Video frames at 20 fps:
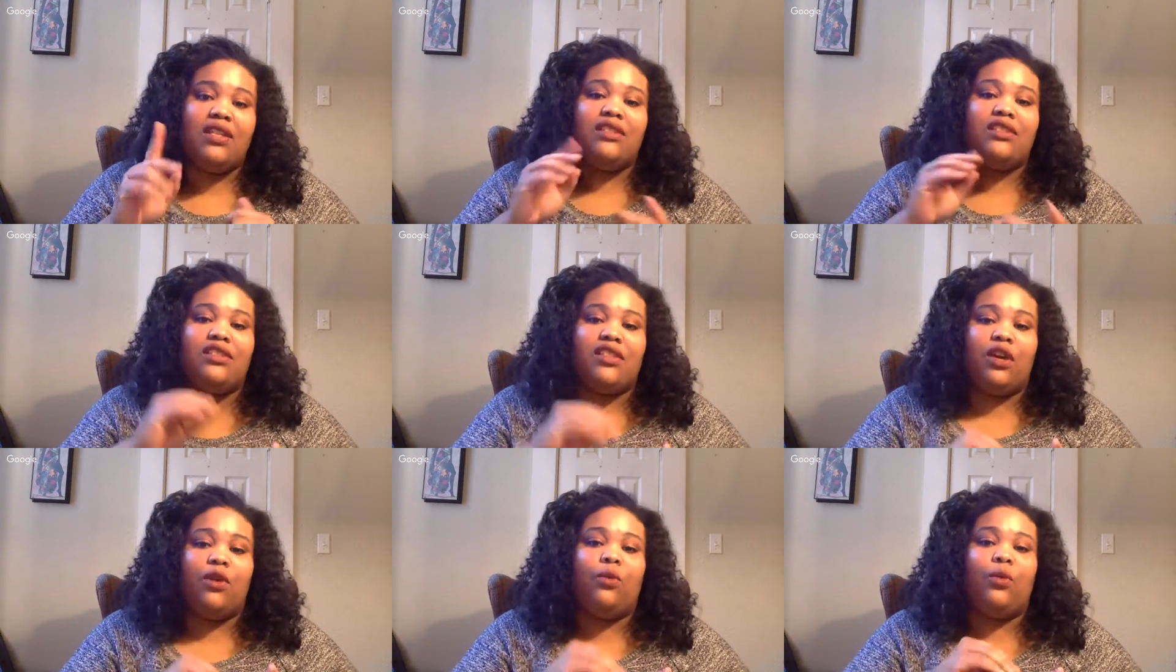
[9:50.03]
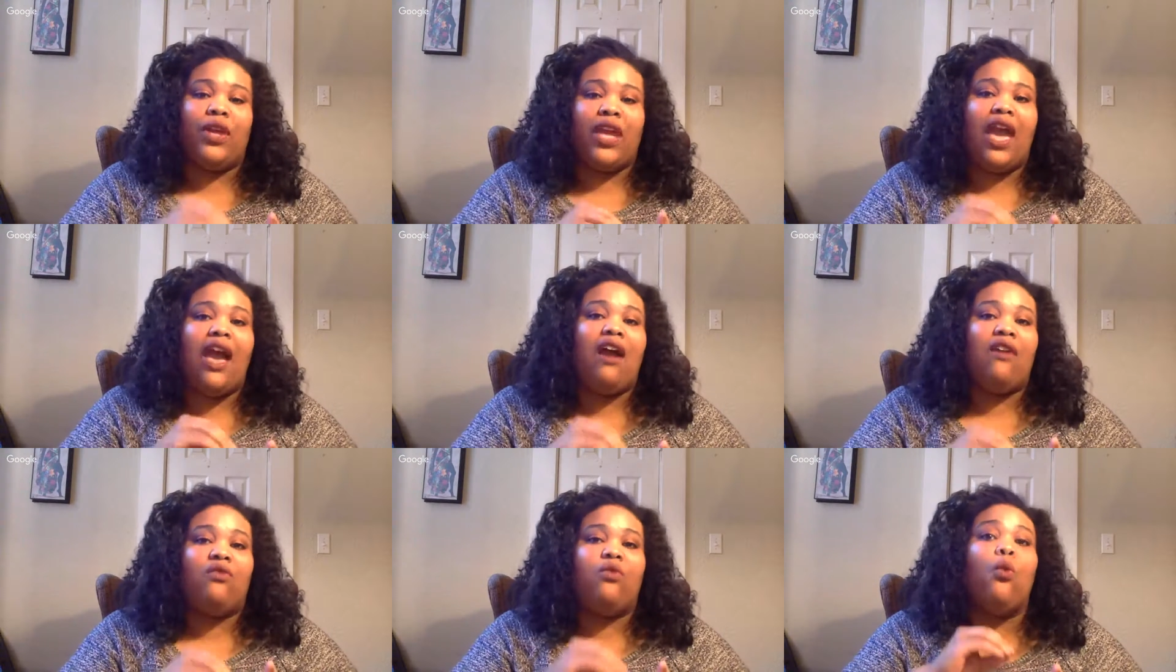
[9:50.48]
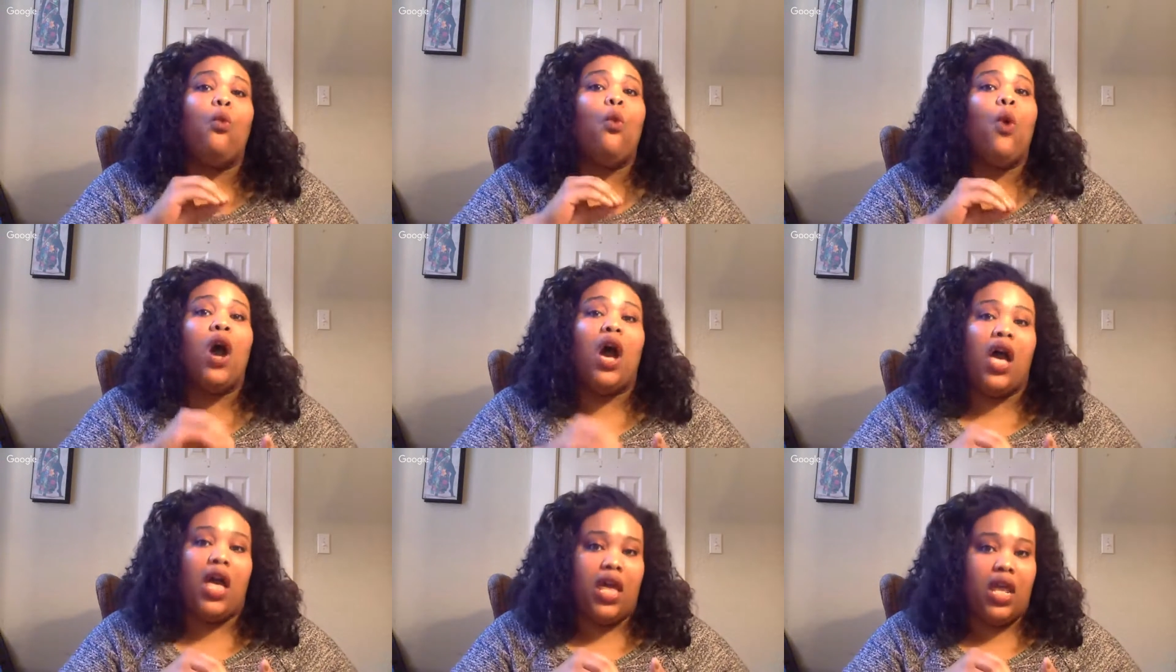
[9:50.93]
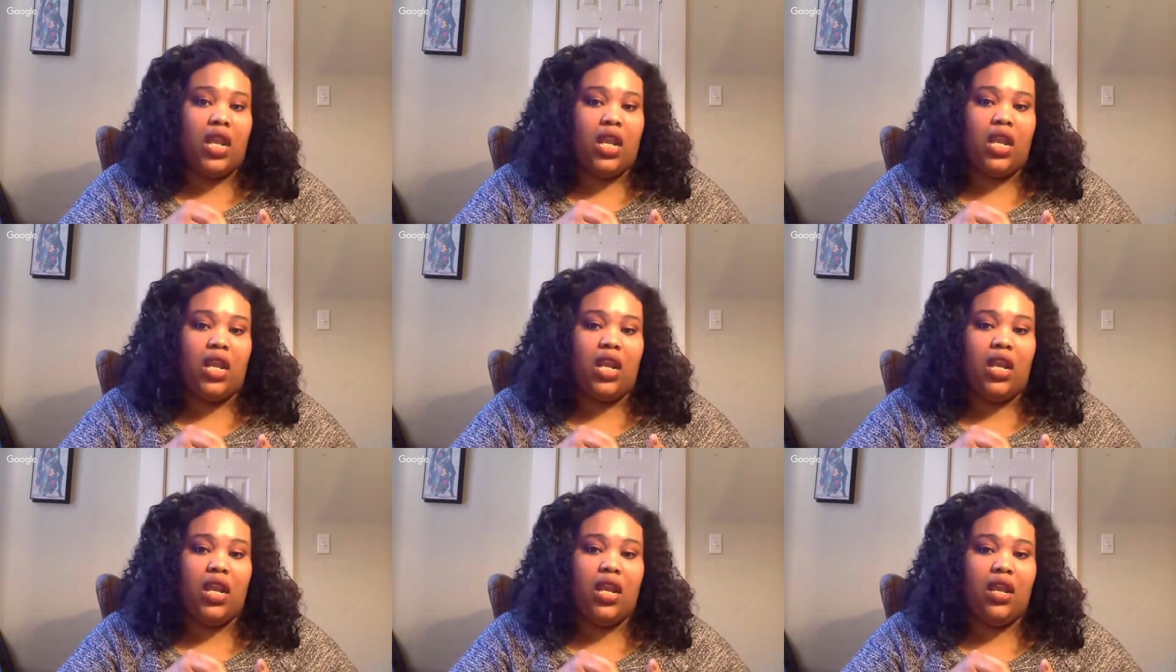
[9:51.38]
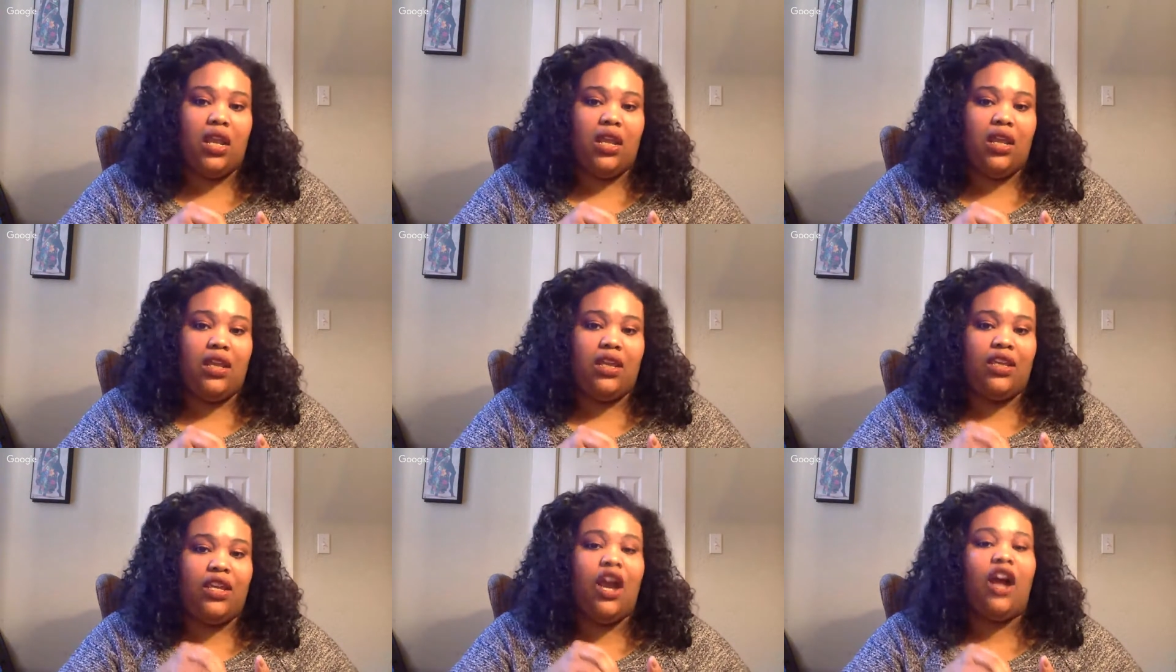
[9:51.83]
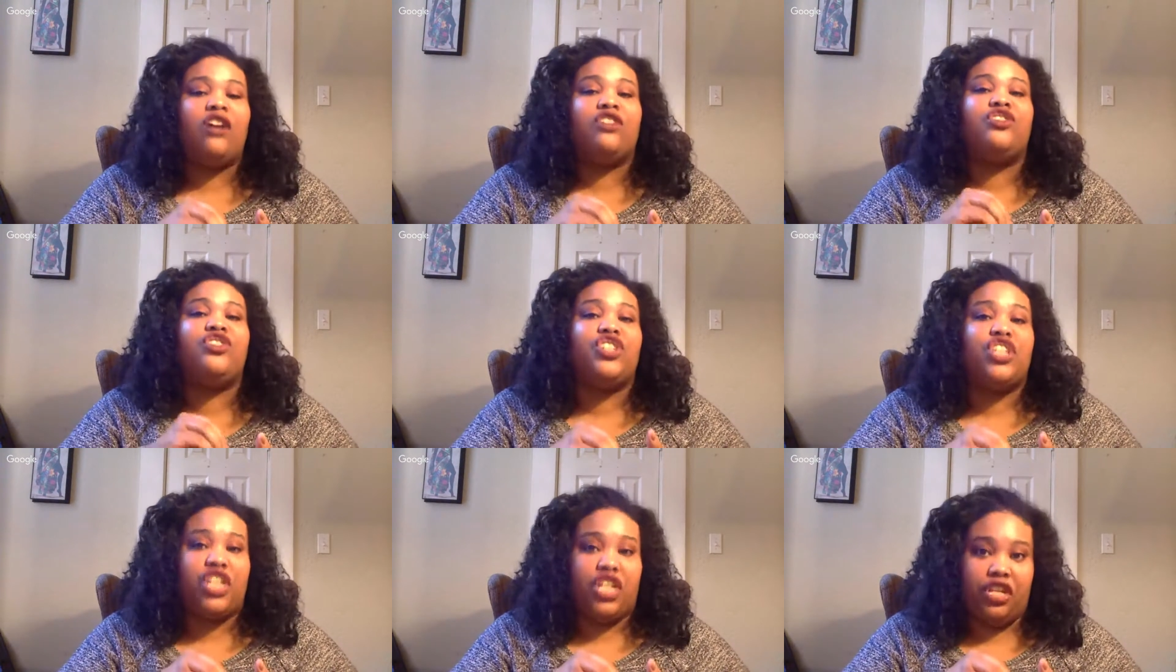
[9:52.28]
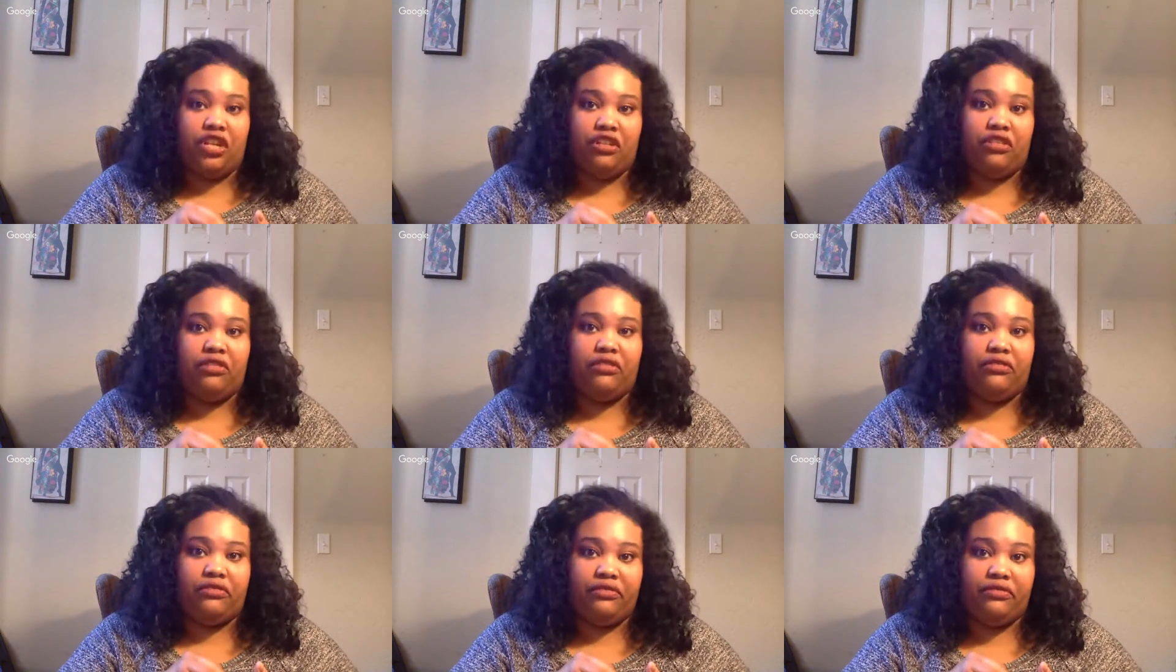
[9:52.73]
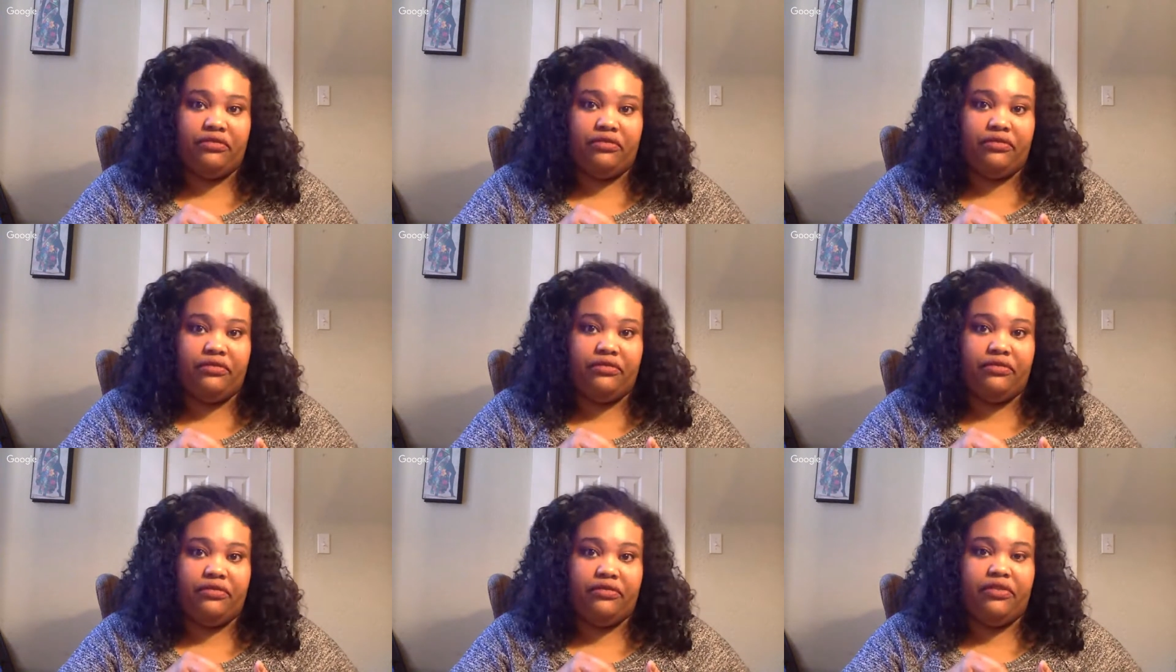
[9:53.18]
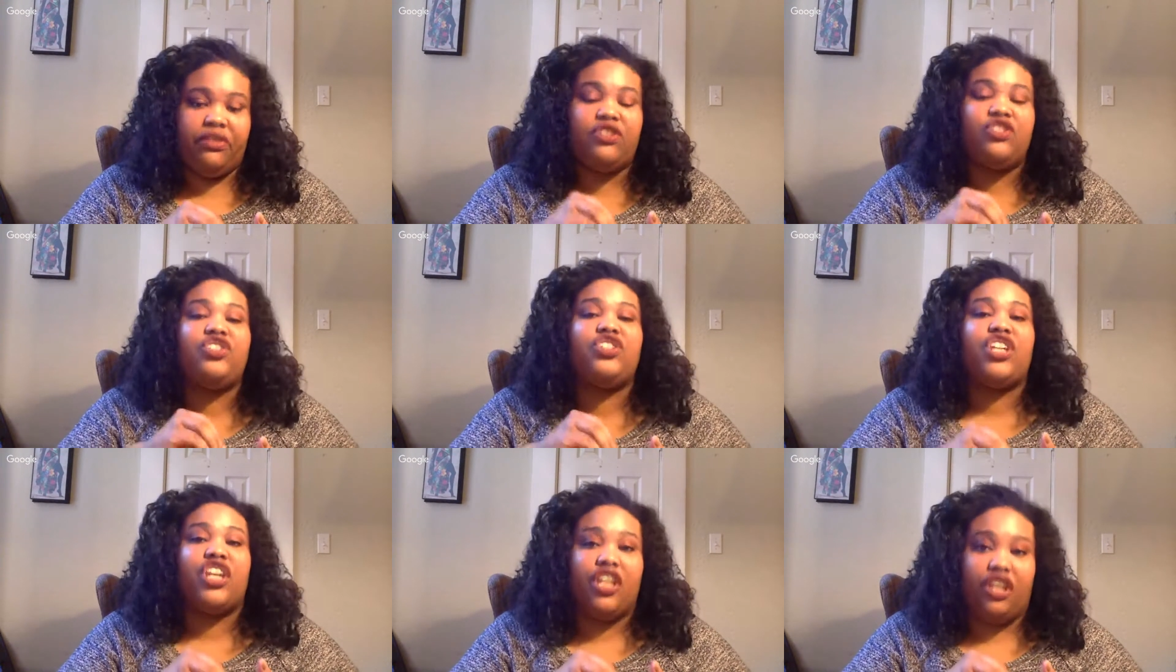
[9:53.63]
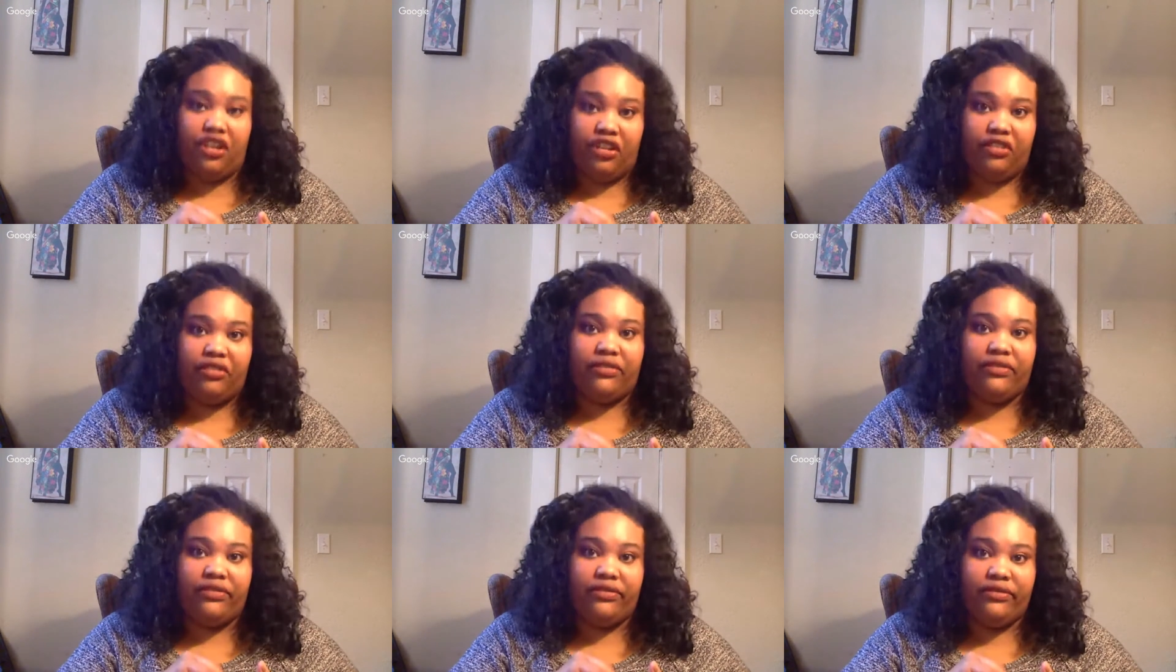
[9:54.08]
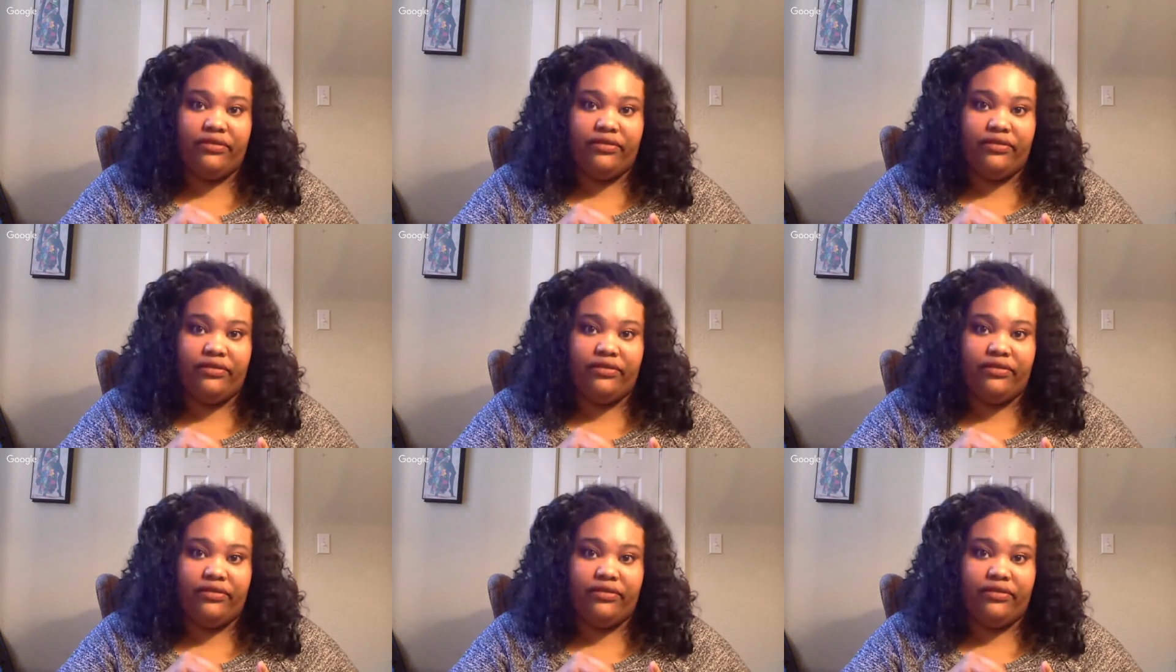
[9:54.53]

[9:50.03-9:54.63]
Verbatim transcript: so we have one y'all chill, chill.